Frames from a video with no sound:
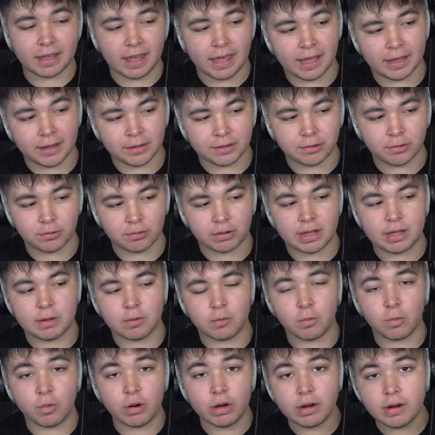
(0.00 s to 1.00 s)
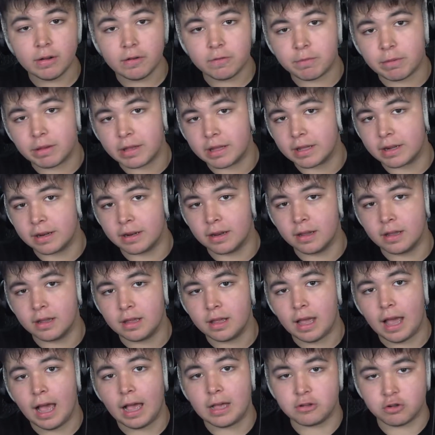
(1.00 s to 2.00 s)
canceled, it would have been,
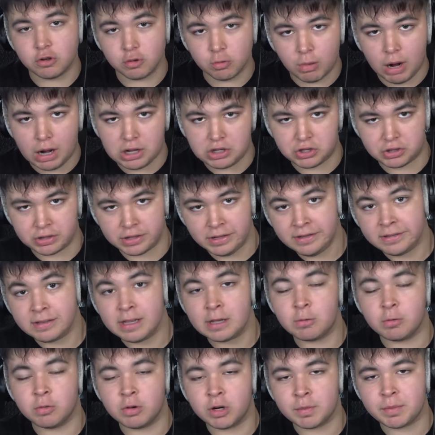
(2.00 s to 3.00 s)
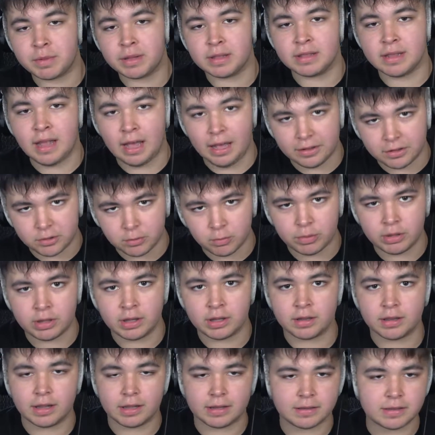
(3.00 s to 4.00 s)
as you're watching this, it would have been last
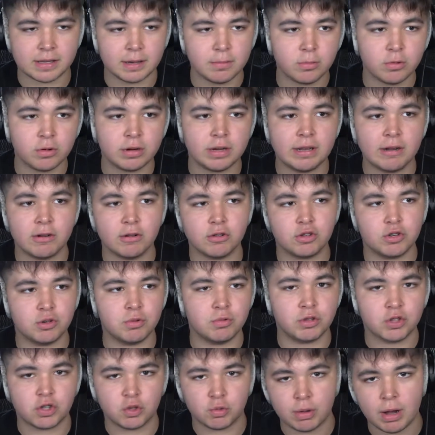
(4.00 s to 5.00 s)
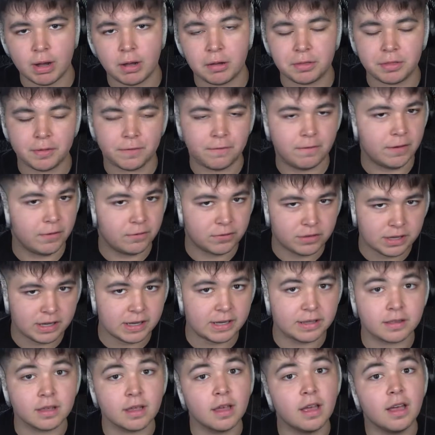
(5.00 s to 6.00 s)
week, like somewhere near June 12th,
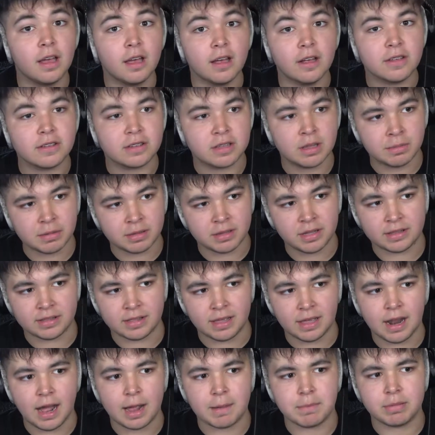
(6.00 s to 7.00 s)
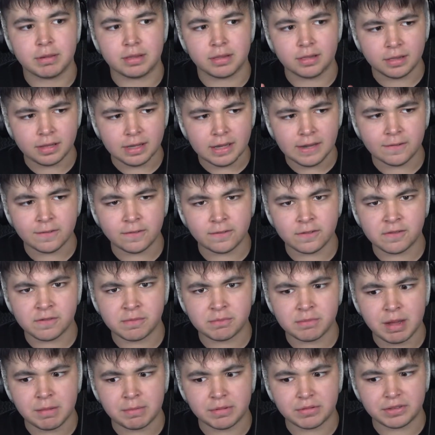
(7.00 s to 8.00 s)
15th, something like that. I believe, if
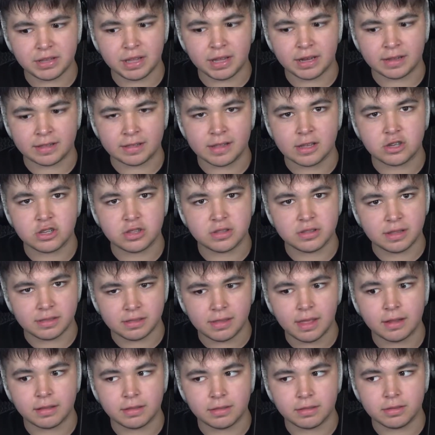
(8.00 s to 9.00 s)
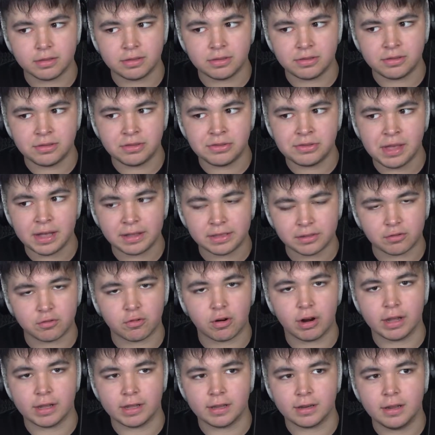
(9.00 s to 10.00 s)
I'm not mistaken, that that, that that's
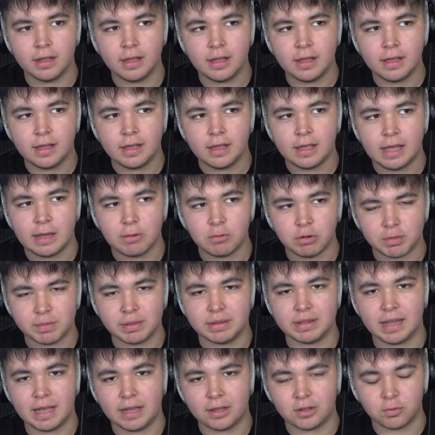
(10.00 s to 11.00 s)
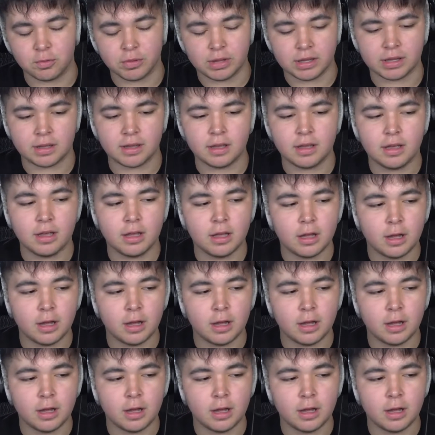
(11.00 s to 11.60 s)
right. It would have been last week.